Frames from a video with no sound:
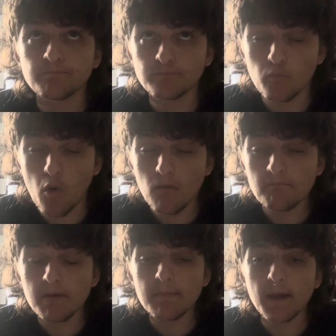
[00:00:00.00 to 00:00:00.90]
Wong,
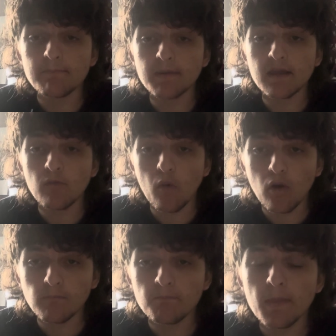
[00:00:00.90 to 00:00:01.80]
being
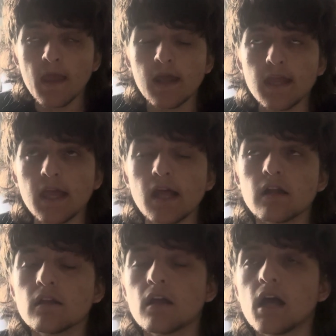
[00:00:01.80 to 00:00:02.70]
Wong,
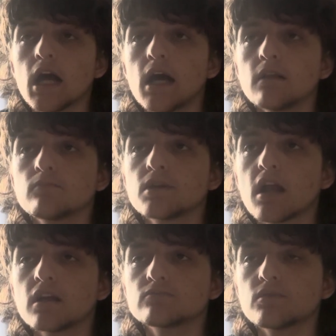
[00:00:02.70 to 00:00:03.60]
yeah, and we
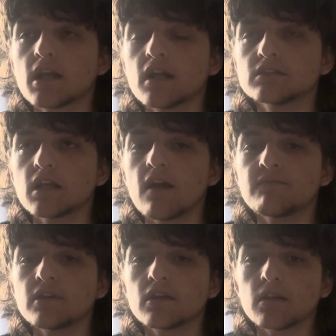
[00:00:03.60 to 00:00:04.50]
can't have
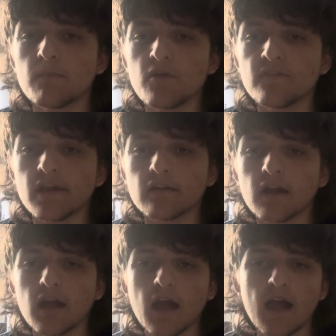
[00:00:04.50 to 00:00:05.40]
the movie
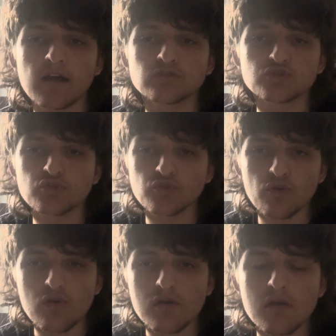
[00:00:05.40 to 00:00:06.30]

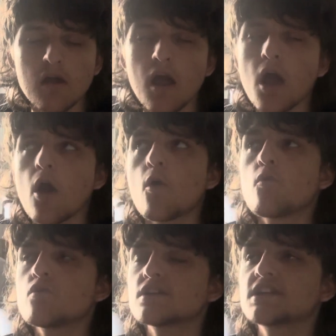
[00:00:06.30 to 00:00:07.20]
studio.
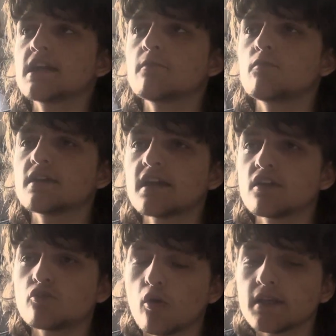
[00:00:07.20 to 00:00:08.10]
We
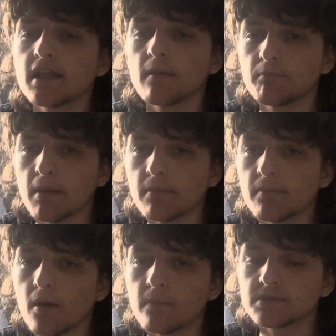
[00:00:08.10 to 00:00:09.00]
see Tony and Pepper
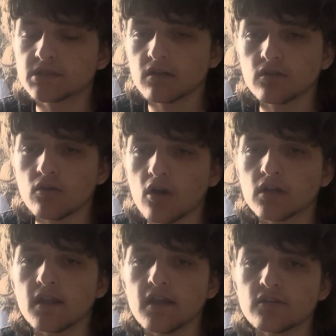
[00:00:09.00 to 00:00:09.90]
Pops
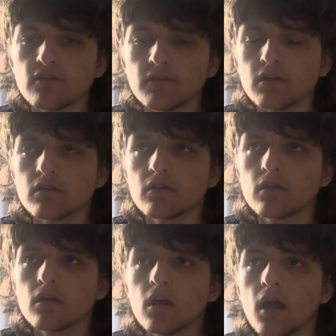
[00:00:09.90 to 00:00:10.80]
talking to each other
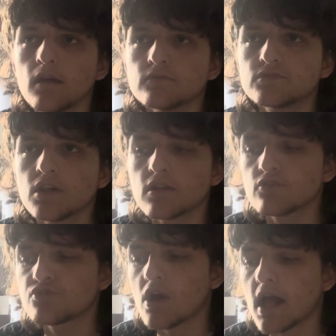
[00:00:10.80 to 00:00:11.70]
and
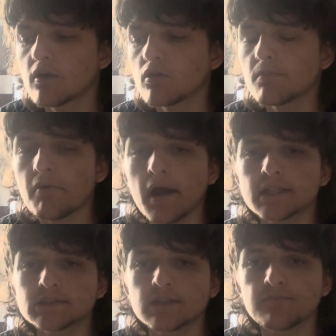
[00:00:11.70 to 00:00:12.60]
try going to
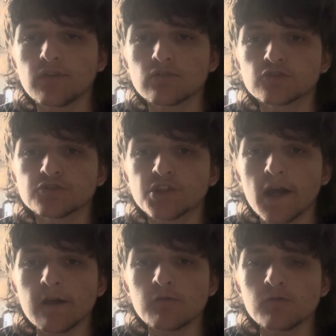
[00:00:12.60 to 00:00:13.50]
plan the future
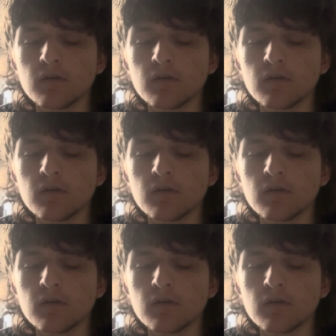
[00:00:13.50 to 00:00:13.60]
child.